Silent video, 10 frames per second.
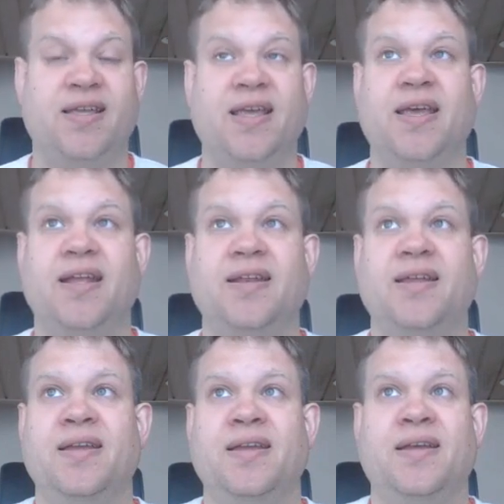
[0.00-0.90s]
And
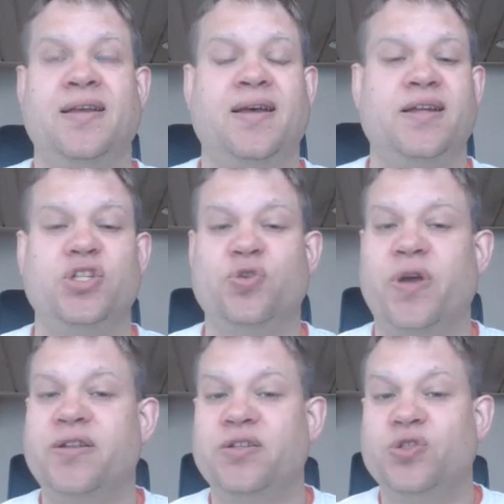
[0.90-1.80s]
I
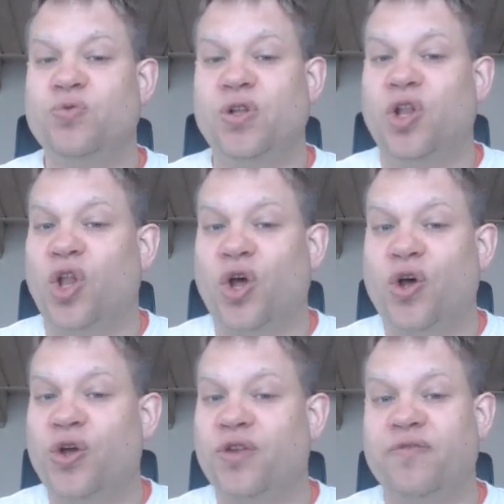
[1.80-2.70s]
tried to do a
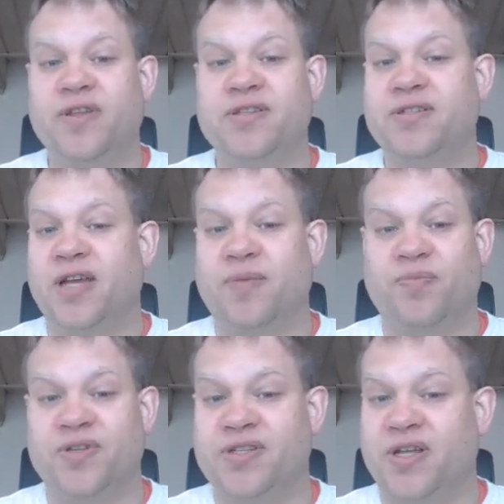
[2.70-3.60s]
lot of this
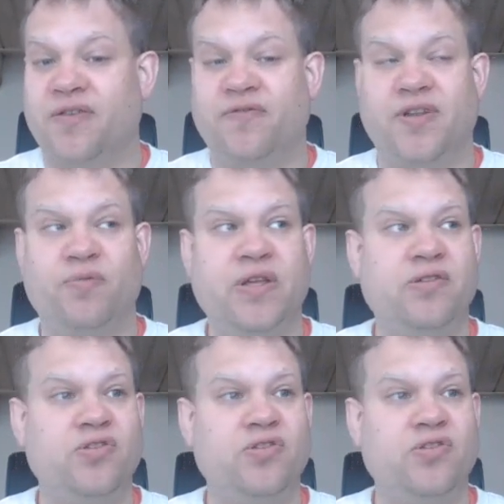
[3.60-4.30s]
type of stuff, and we